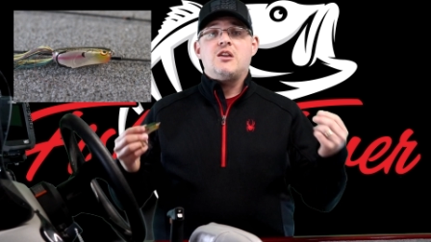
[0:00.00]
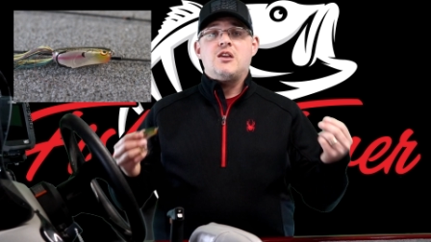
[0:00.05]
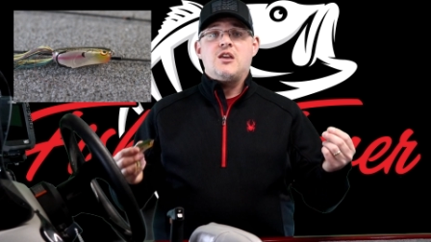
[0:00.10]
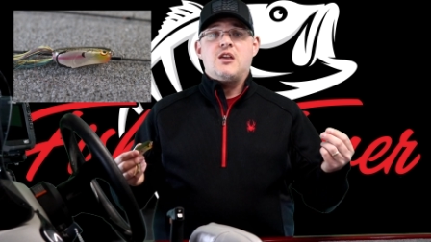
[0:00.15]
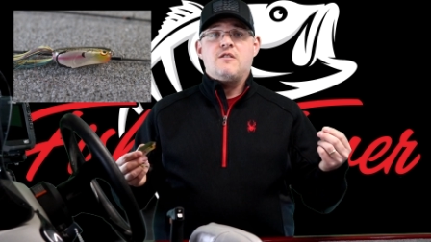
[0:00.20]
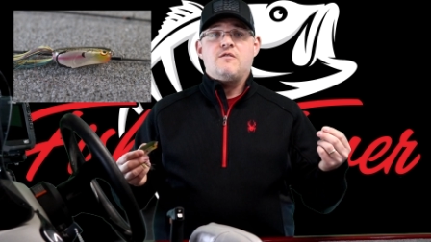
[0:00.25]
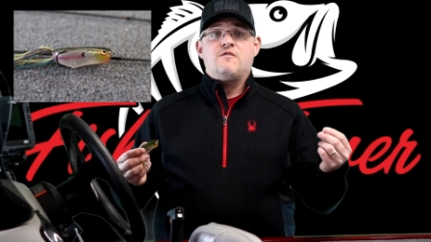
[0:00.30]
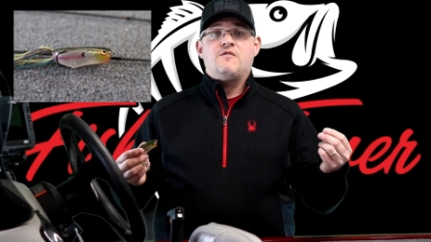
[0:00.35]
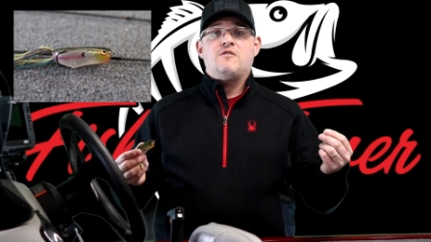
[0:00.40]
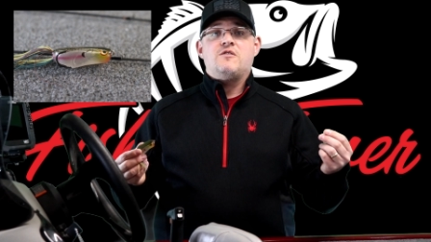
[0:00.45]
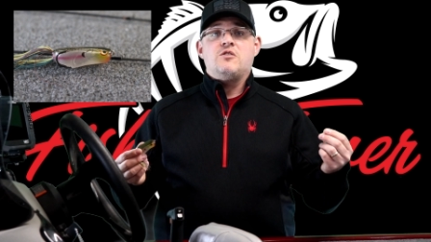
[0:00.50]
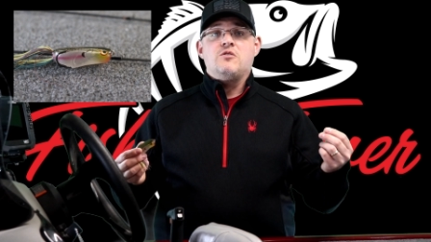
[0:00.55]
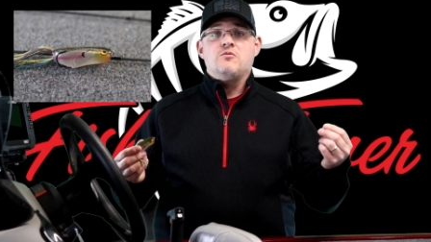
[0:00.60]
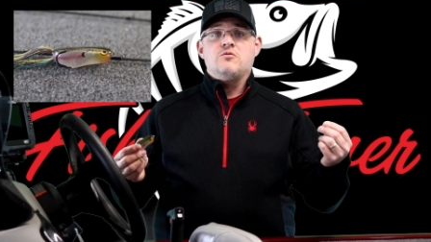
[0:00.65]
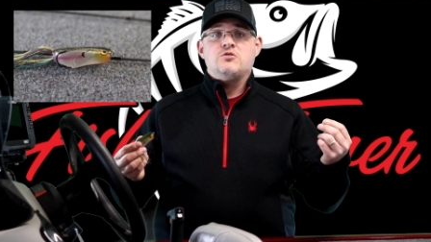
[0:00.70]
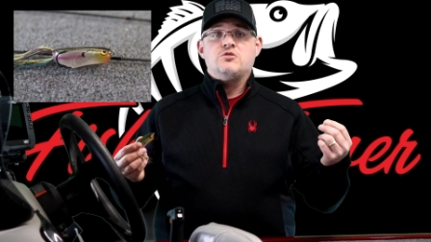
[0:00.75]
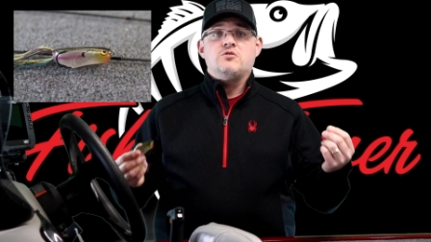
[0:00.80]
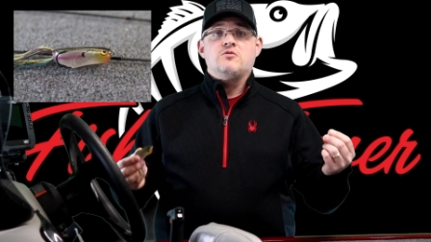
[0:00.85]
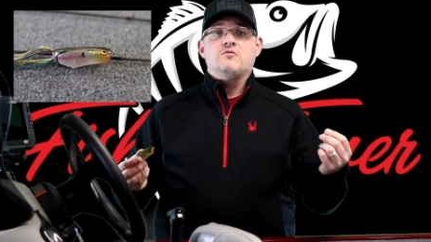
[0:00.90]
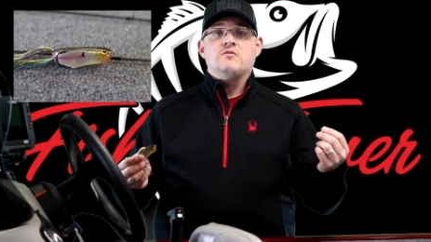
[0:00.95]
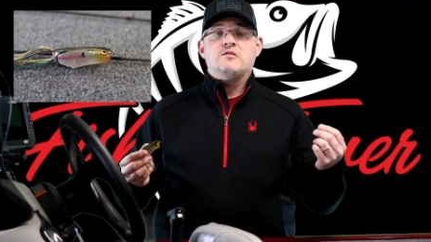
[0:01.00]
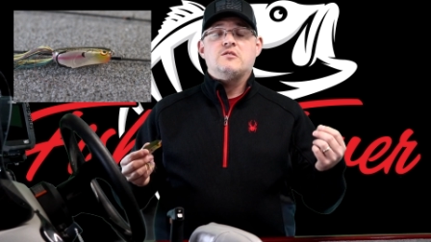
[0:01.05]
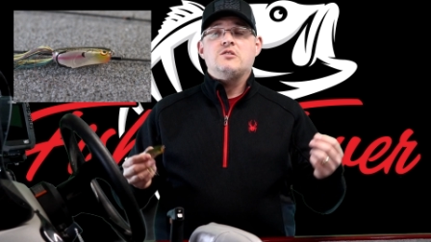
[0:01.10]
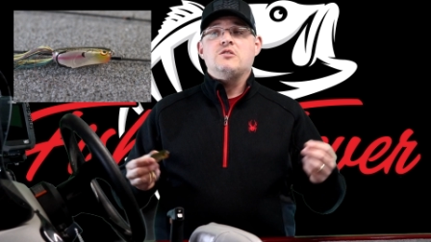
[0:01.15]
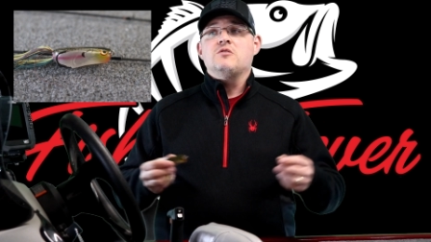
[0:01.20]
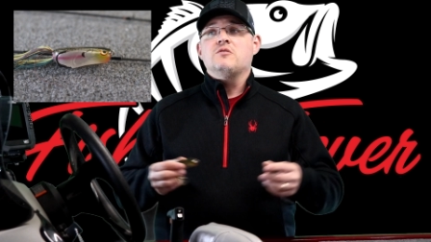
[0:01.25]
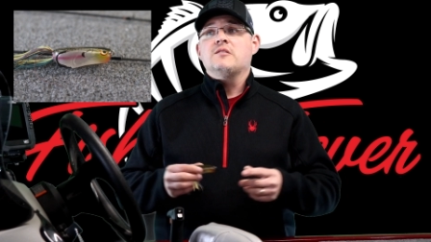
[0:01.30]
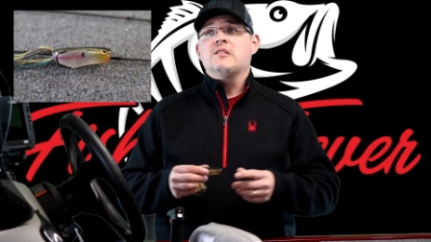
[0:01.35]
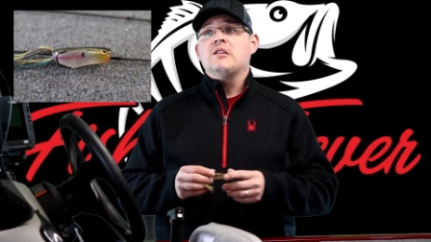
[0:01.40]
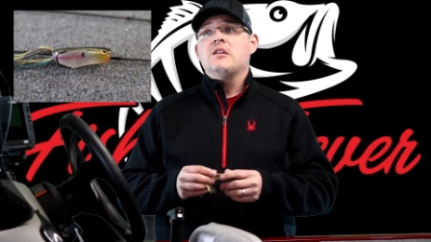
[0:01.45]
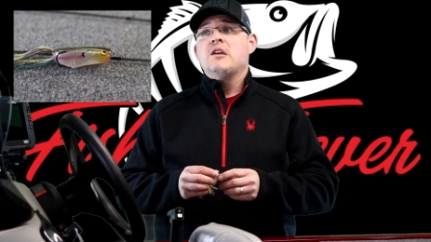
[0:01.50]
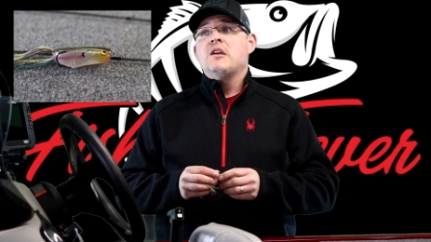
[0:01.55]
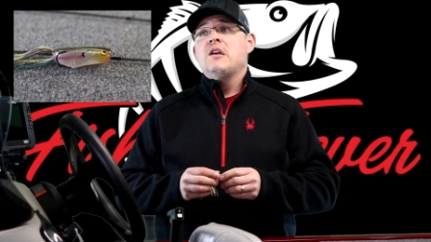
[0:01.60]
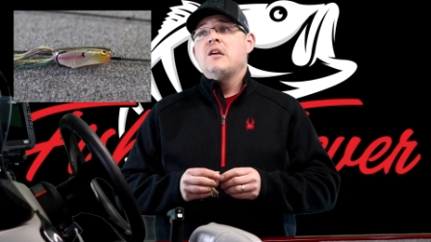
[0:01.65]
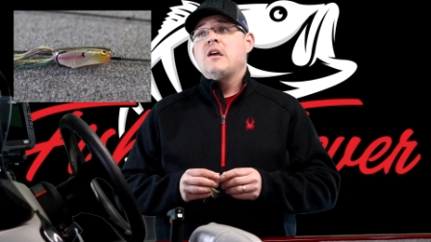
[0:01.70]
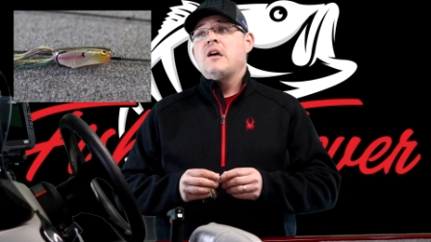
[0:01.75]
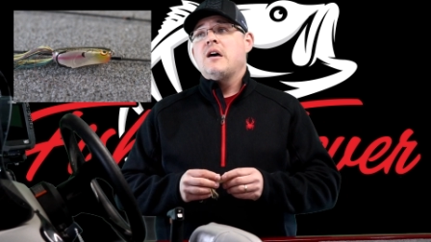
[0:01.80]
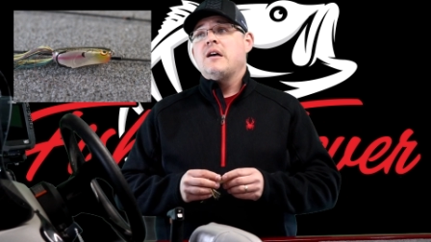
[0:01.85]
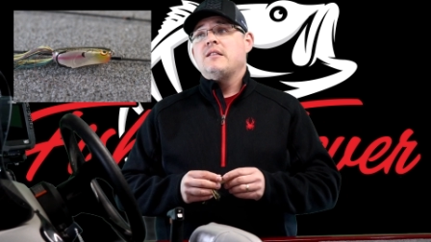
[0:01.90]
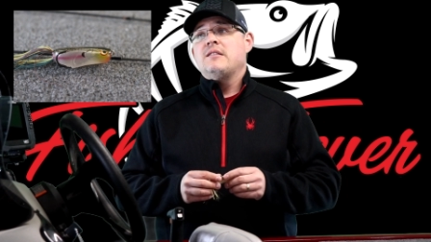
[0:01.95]
if you choose to use it.
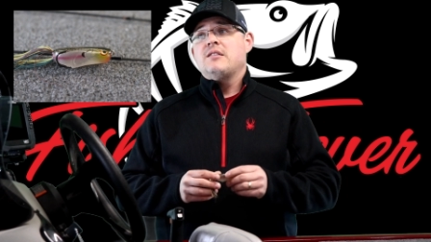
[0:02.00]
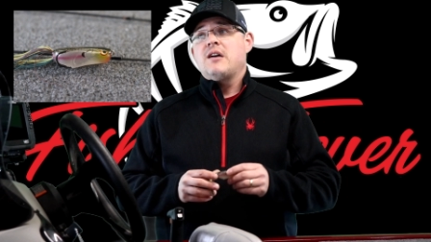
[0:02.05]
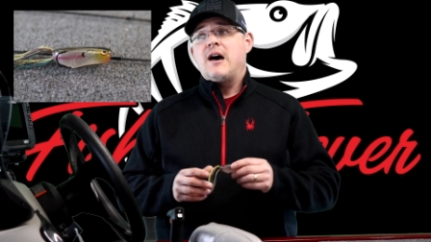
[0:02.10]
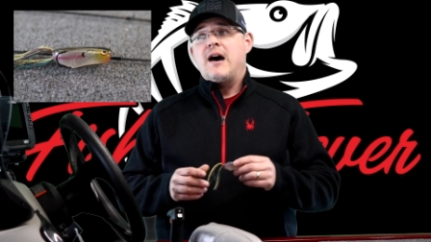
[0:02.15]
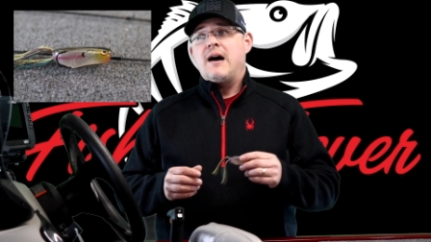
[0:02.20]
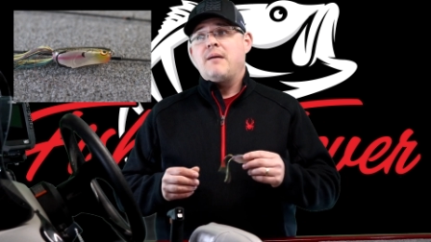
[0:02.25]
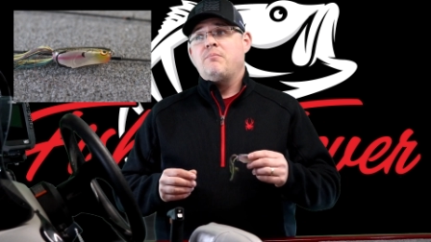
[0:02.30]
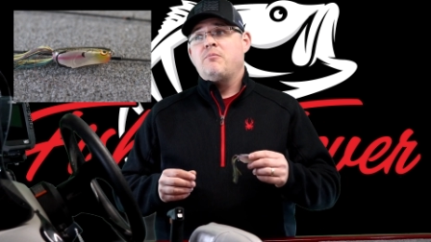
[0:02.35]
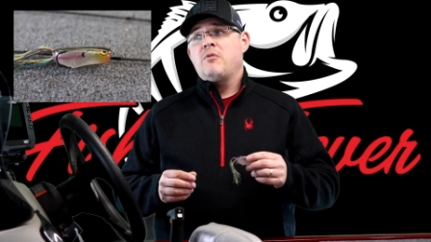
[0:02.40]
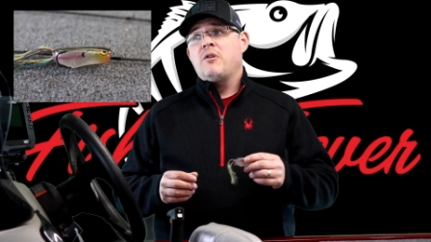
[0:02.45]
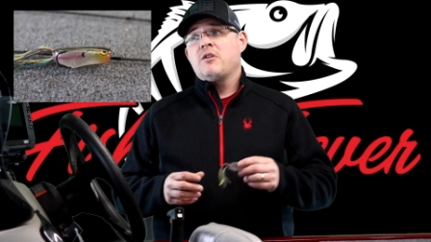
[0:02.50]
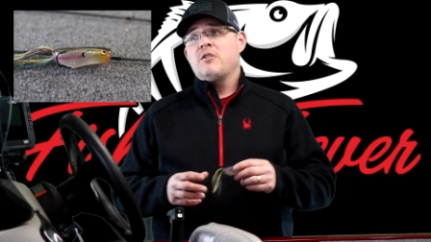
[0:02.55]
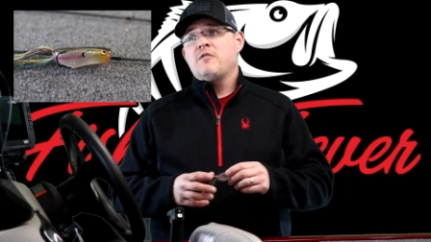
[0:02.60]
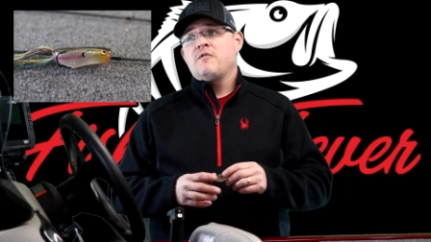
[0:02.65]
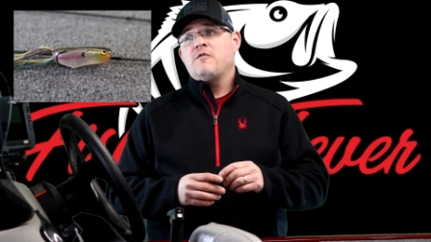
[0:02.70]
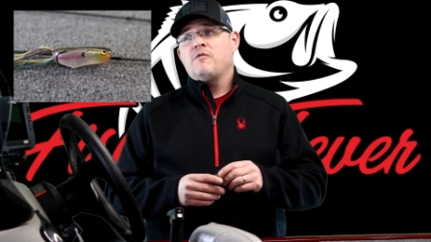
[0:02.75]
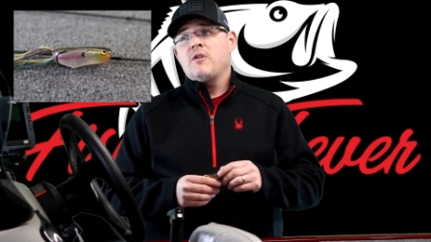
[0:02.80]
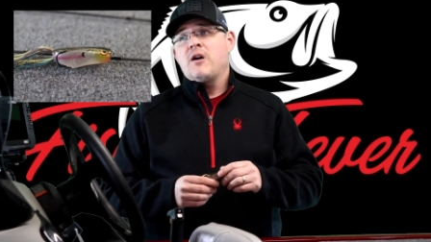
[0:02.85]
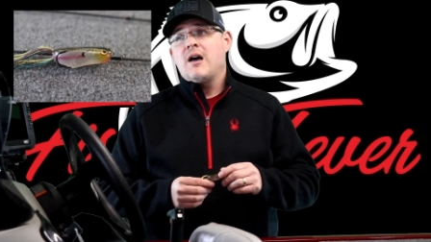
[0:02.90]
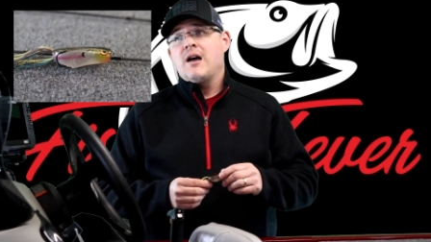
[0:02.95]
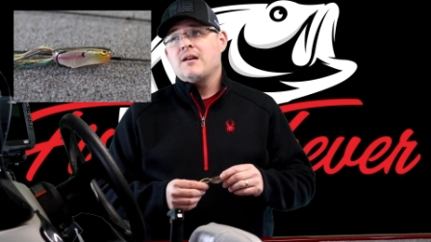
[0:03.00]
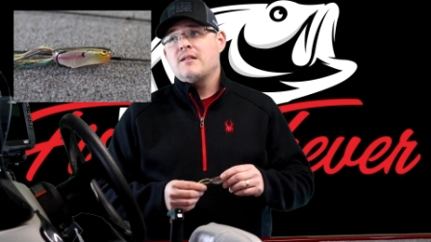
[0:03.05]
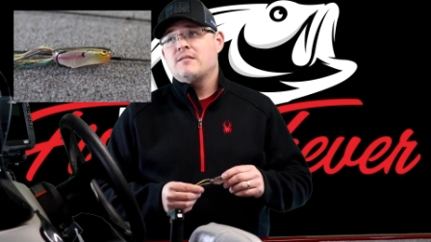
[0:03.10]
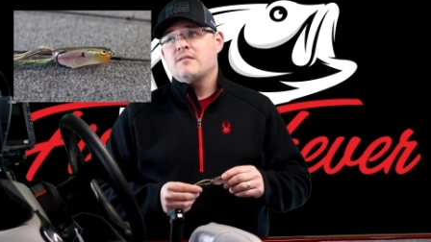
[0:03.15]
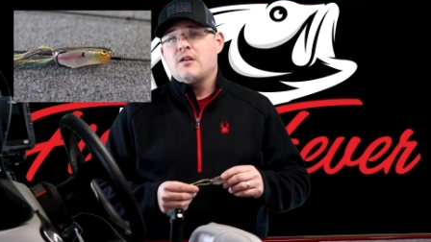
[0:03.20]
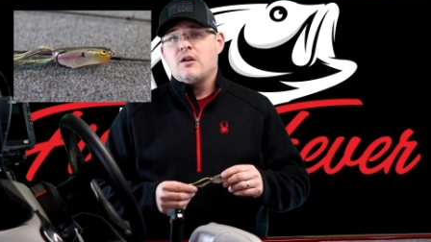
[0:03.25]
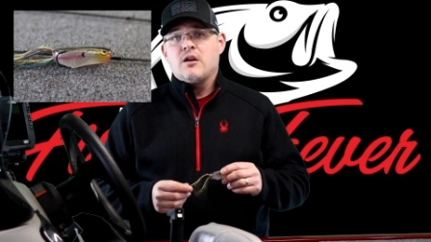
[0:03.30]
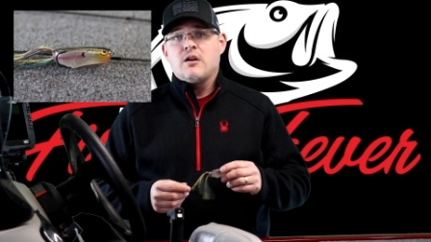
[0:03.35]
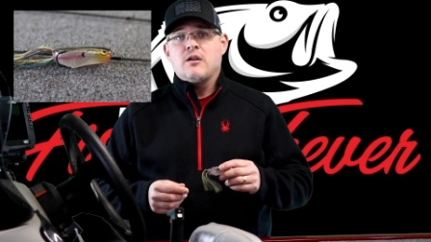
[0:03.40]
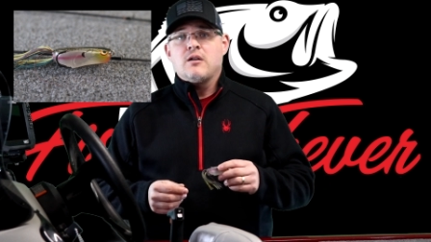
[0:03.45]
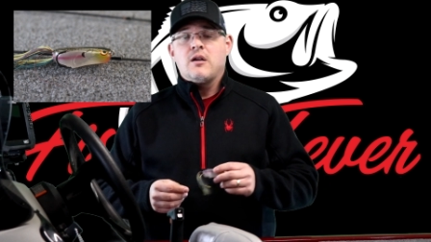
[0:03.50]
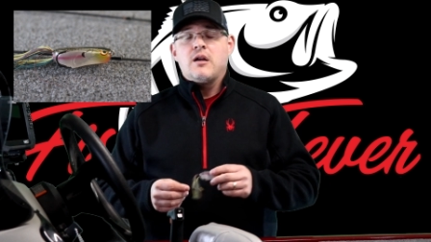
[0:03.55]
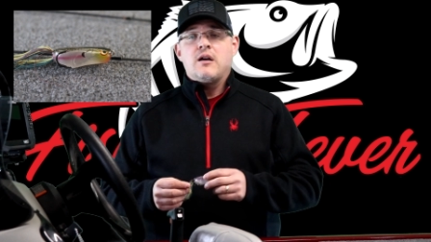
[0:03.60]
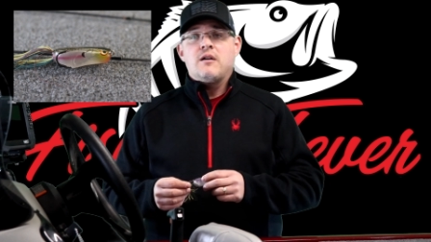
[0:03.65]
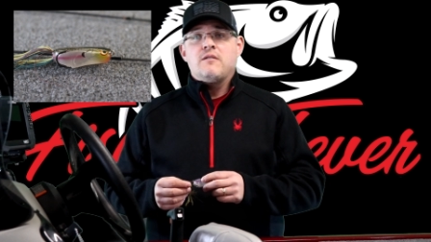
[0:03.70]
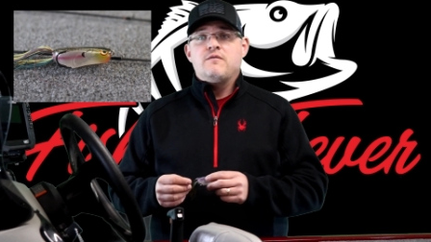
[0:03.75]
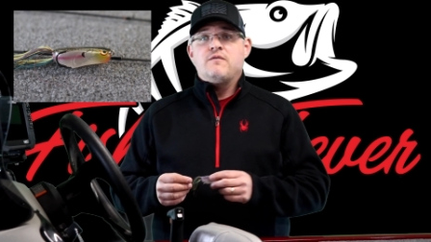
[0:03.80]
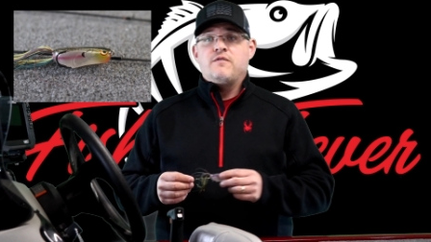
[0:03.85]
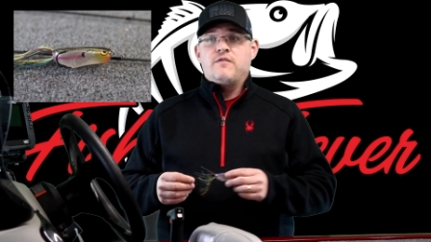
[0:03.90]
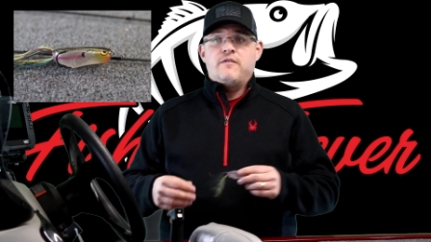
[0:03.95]
Topwater frogs
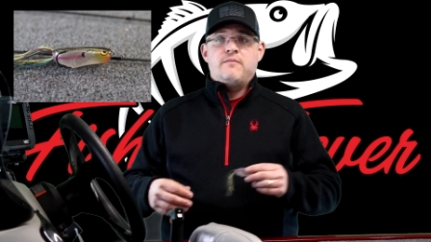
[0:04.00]
are